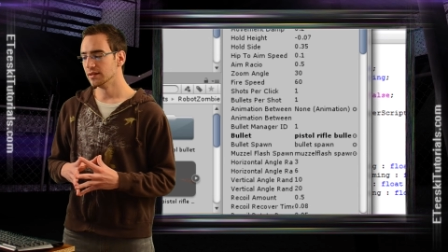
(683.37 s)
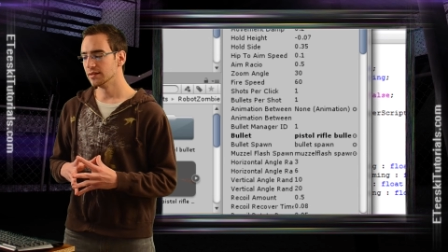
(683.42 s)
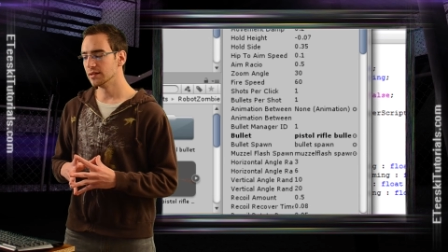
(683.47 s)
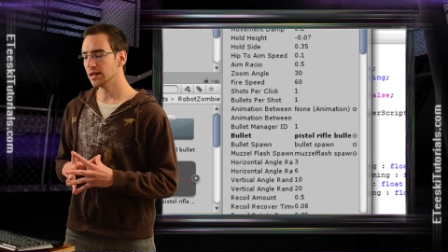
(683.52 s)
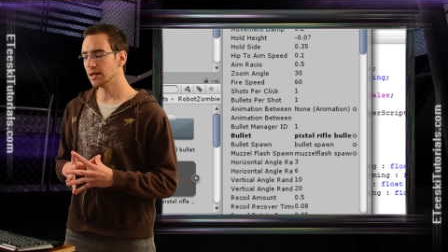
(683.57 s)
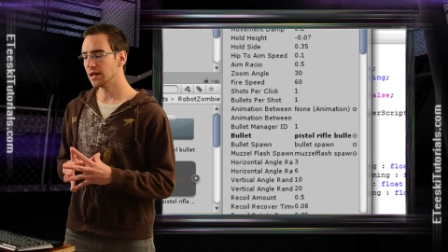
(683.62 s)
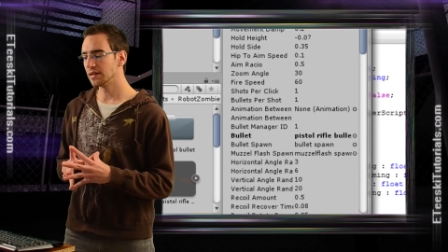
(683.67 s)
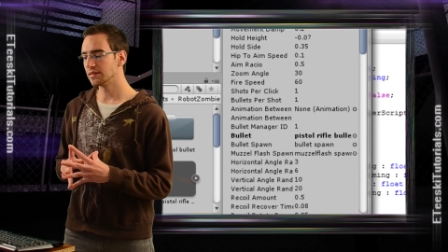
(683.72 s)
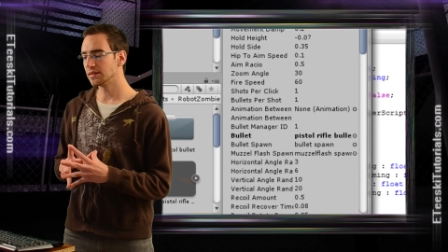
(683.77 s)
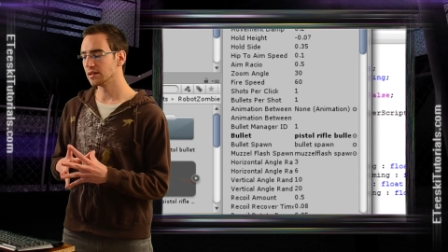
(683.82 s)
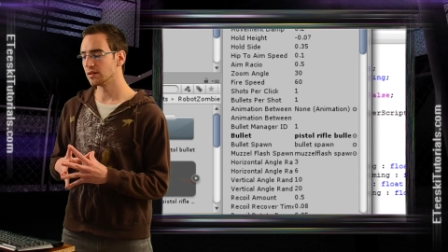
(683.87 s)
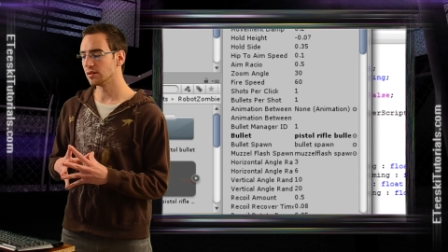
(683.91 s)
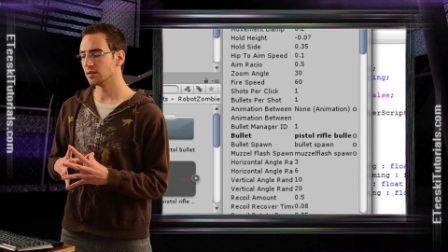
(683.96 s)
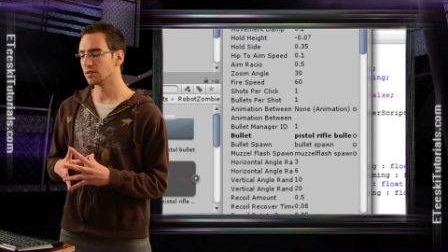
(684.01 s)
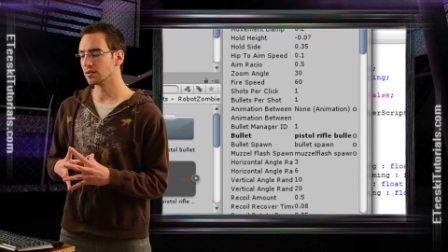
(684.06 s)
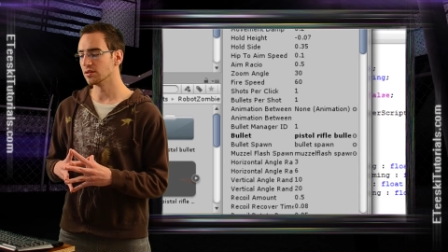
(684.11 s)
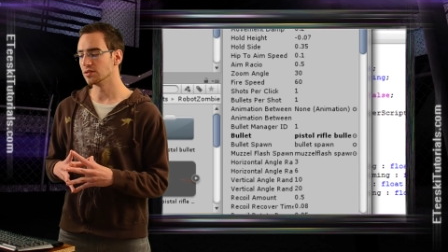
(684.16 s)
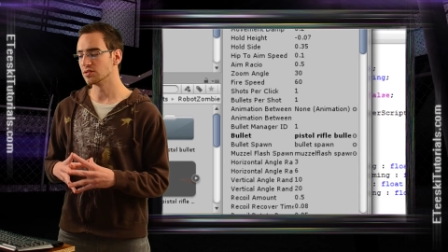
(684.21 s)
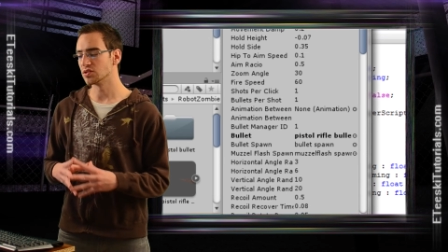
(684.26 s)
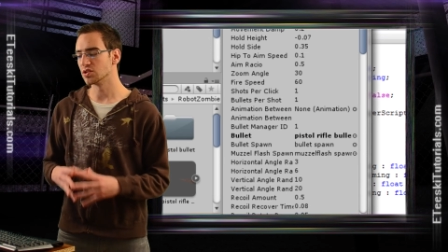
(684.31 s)
that I think
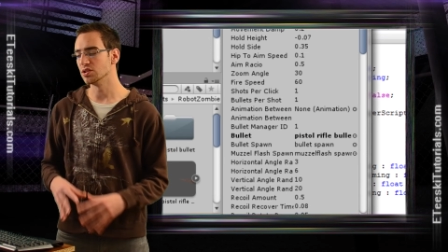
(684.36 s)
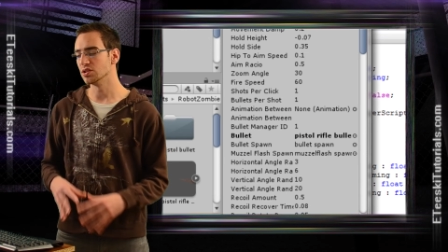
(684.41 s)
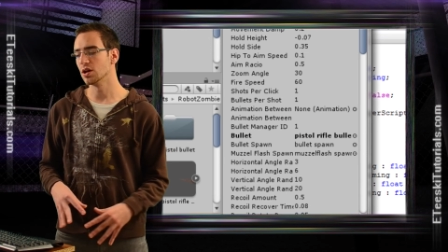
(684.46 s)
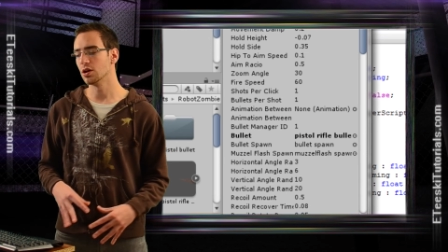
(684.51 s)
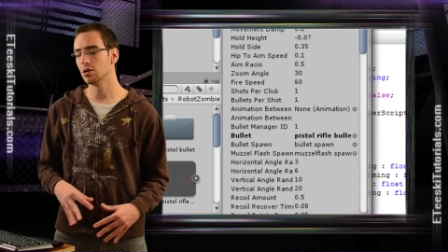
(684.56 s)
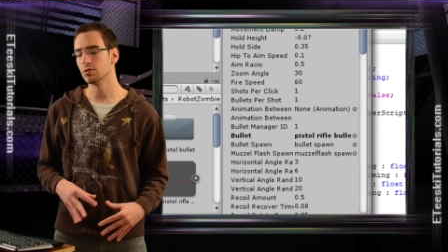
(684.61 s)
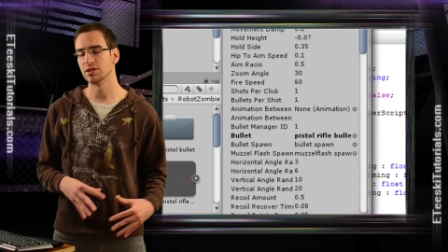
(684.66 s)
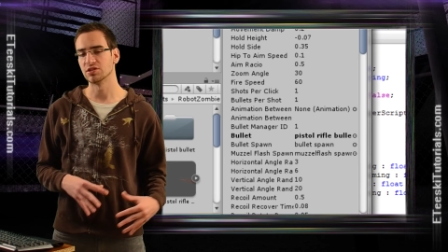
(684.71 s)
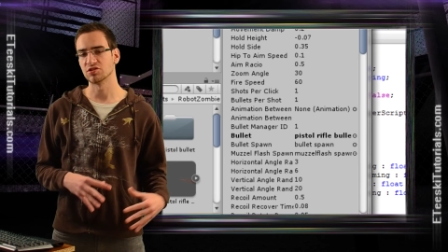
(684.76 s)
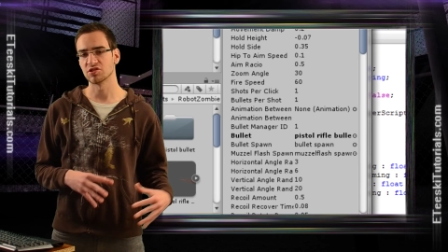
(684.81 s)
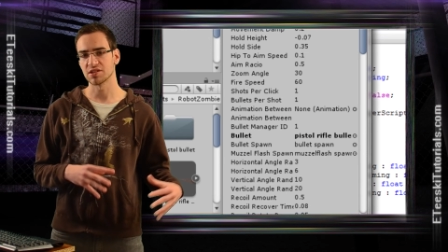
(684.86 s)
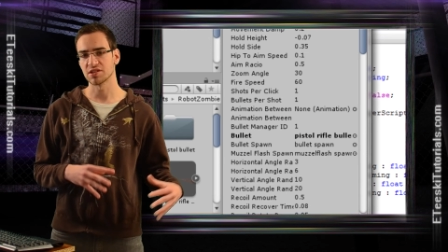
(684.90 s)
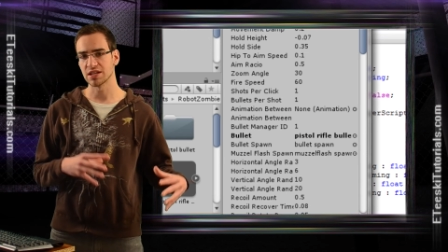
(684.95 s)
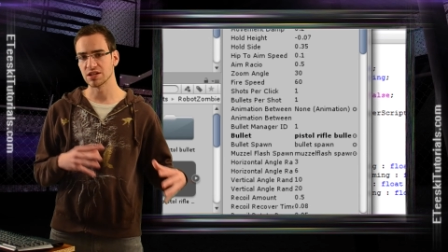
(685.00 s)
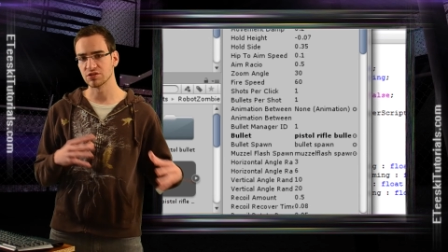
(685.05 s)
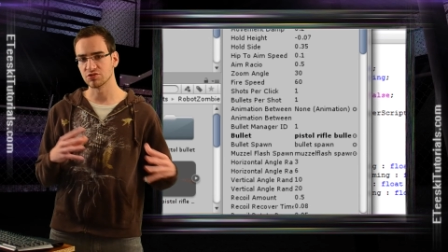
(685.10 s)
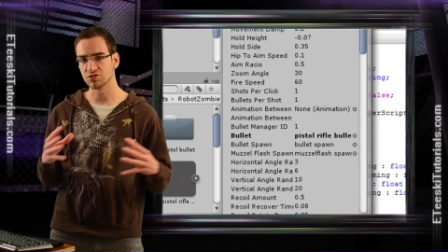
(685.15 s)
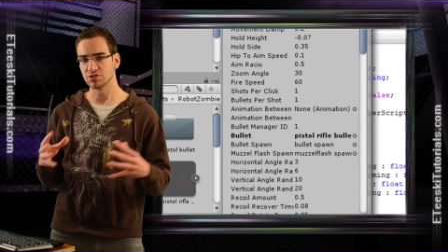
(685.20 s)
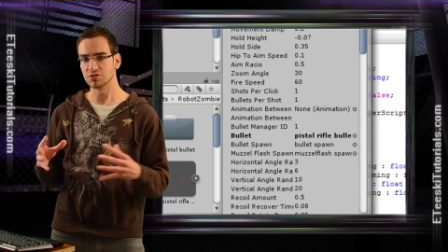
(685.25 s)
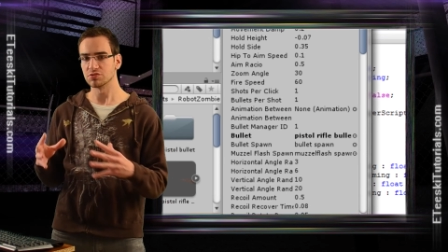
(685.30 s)
are good to know and just
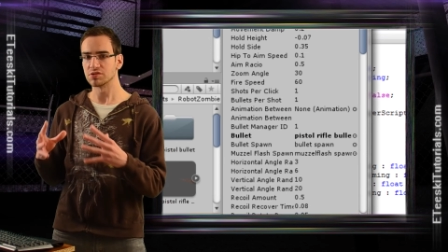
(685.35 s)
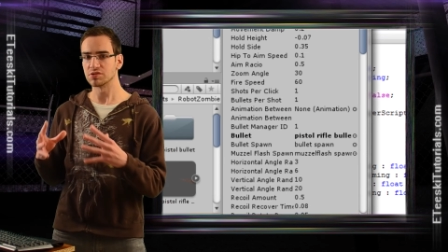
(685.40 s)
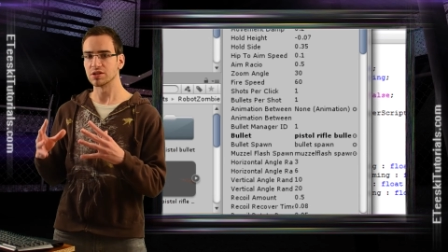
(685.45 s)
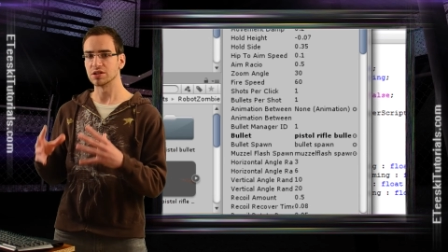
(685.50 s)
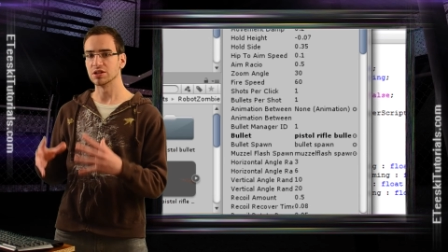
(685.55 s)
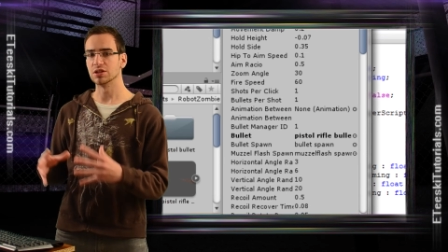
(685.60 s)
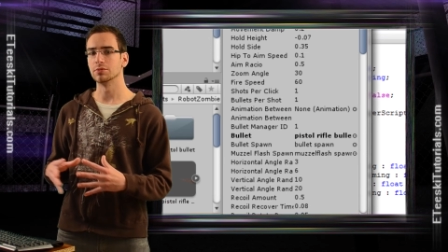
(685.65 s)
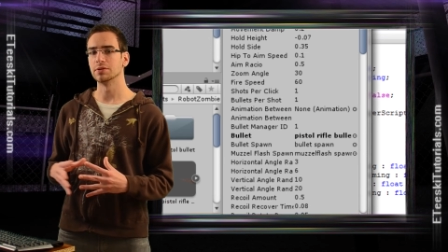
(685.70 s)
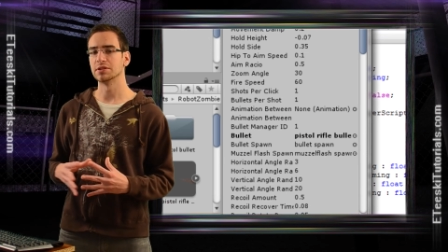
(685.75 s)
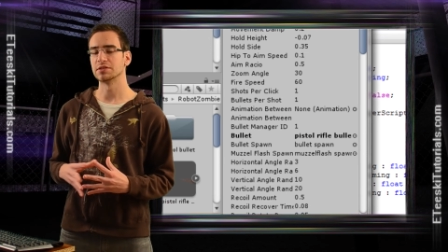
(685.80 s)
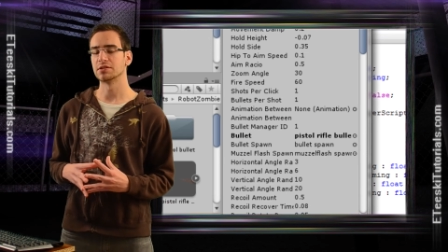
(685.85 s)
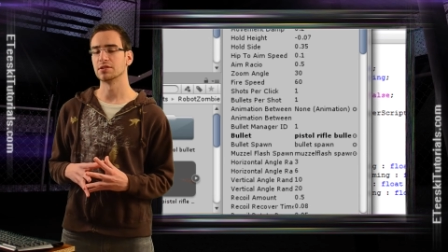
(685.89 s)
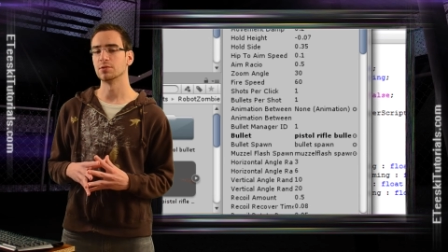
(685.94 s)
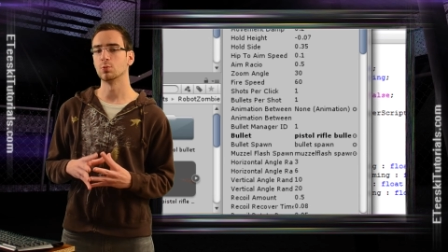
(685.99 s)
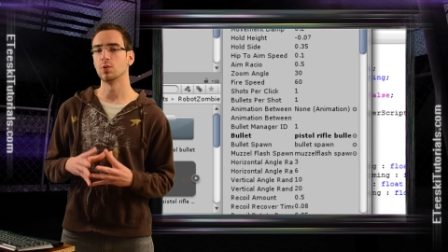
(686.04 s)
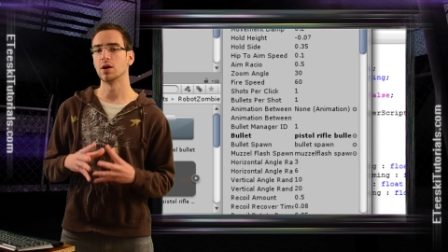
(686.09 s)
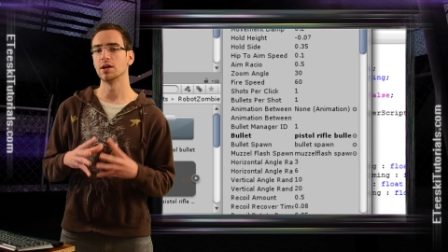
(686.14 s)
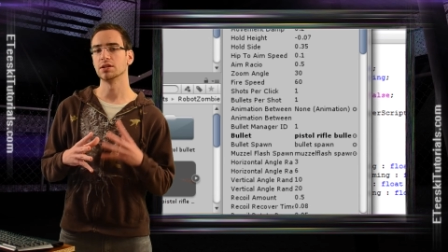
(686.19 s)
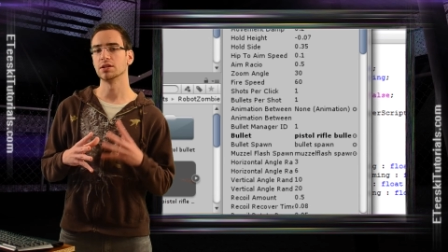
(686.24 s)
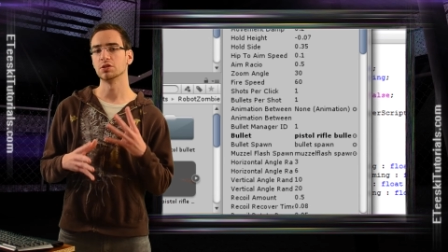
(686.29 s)
introducing you into
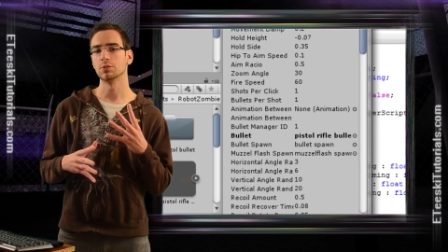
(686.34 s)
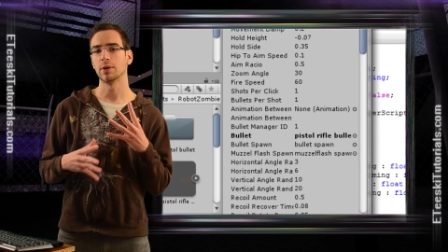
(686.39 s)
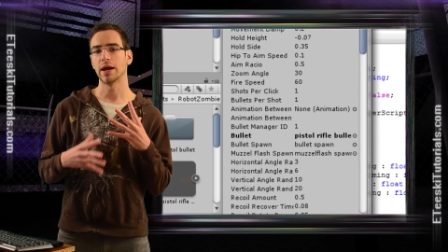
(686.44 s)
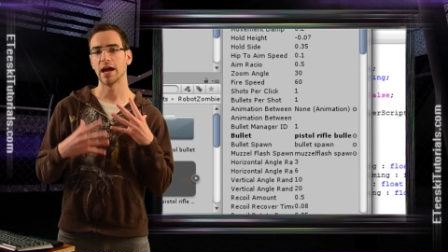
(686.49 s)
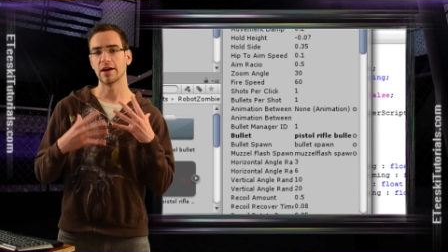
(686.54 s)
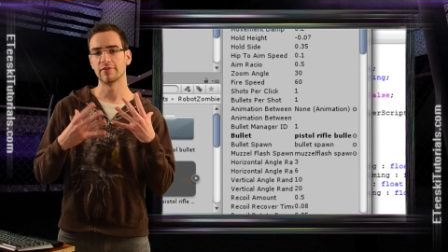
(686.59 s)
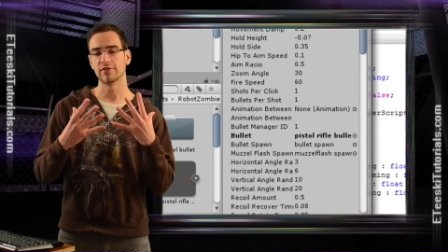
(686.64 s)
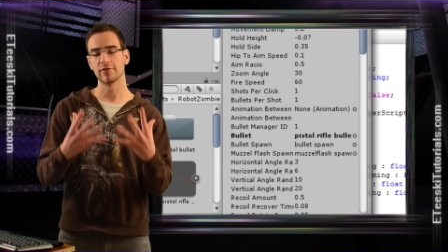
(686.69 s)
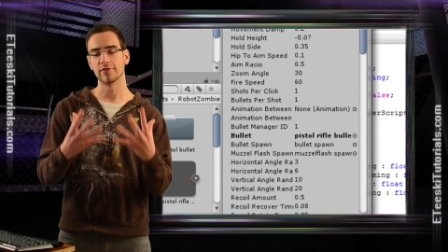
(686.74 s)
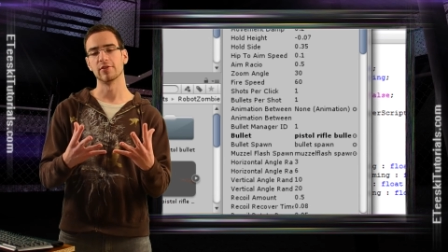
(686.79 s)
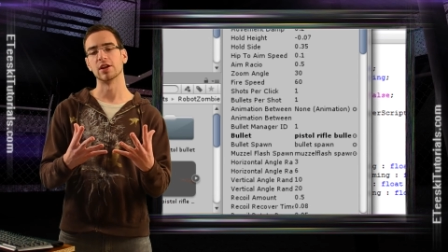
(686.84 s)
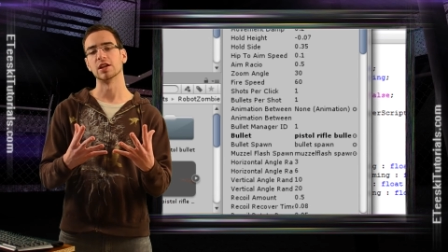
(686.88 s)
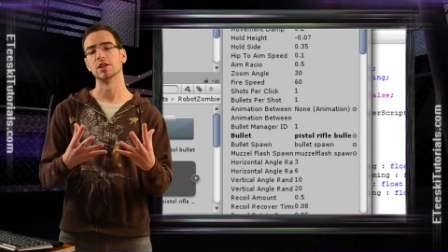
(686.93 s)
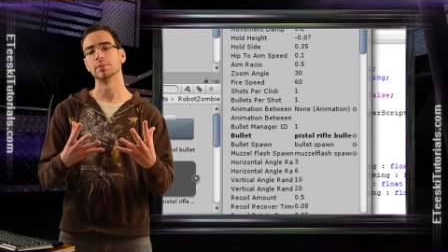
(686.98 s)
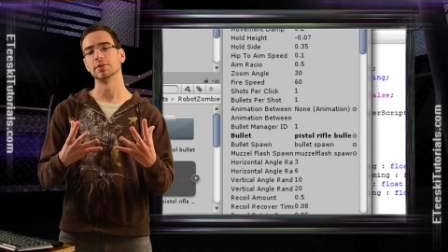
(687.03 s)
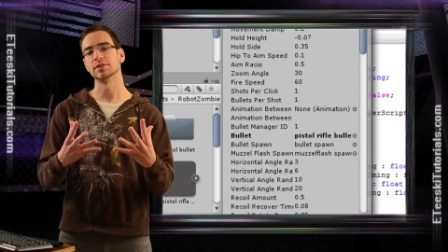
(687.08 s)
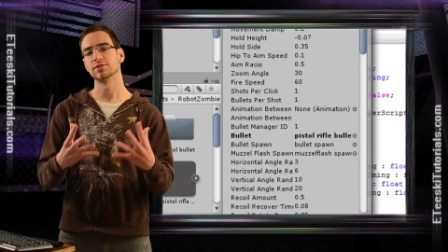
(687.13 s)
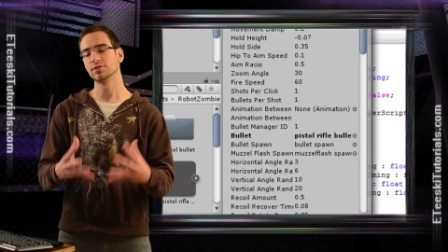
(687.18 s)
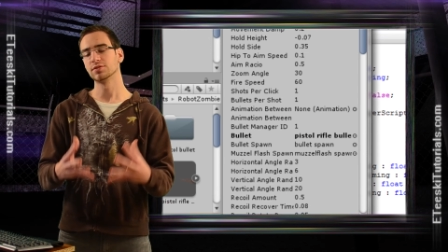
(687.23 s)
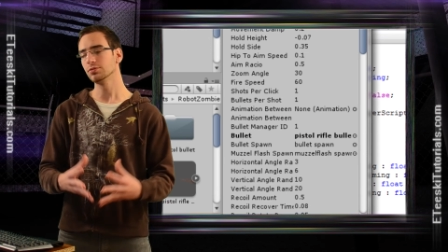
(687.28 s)
what you have
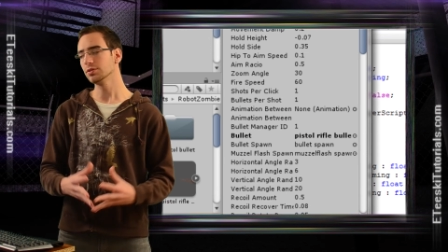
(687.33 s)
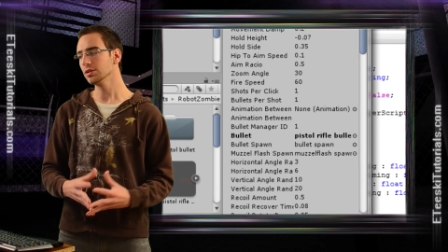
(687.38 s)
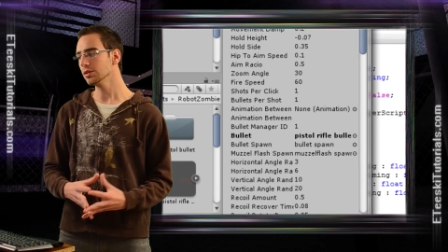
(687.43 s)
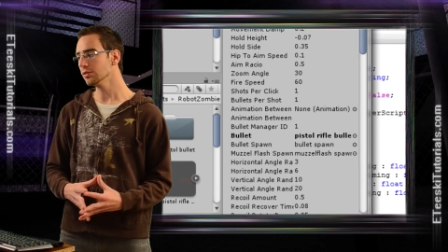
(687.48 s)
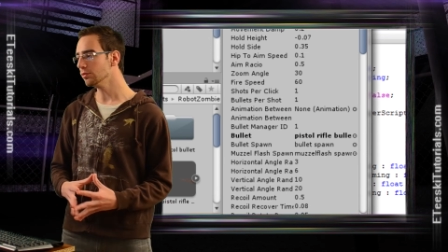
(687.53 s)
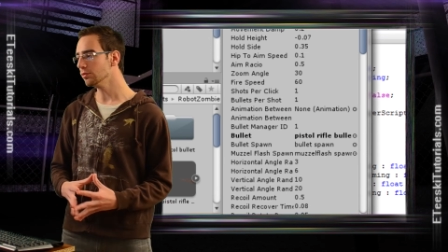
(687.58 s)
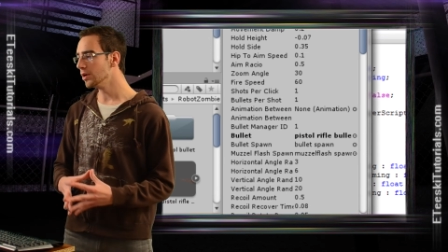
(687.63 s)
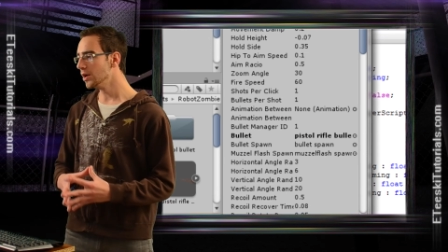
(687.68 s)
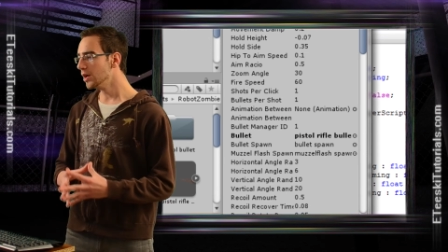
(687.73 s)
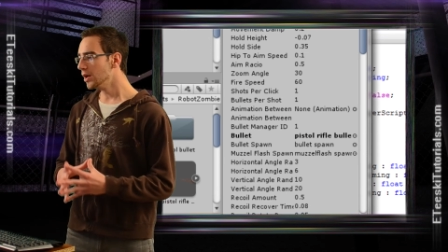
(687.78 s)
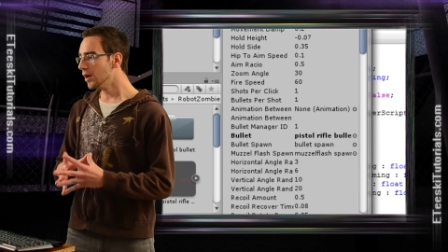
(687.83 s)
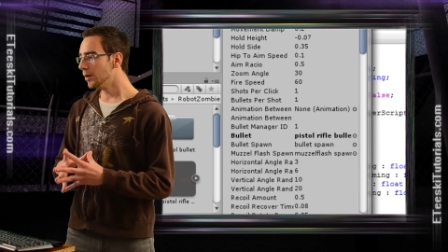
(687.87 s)
available to you.